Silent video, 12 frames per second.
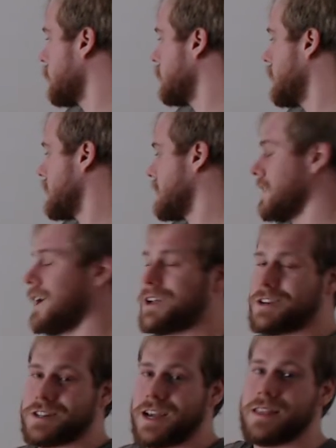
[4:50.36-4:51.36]
this
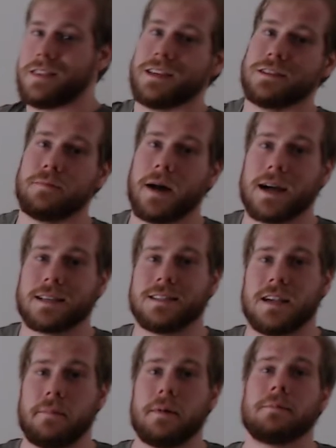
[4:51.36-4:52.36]
lunge and these box
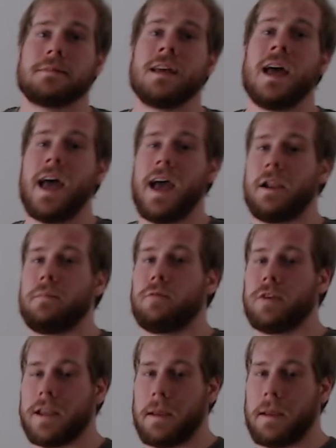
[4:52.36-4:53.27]
step-ups at a pretty